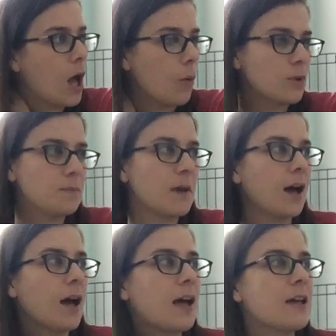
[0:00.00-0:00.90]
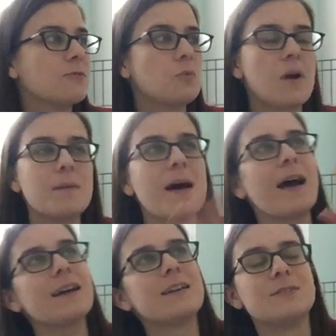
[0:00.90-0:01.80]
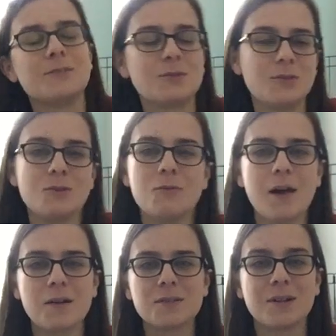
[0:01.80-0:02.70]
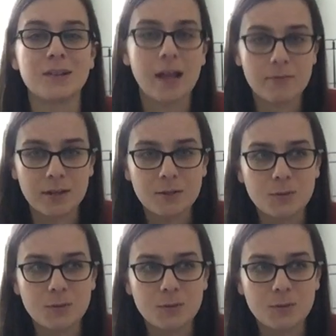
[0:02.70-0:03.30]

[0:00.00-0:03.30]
was because way back in 2011,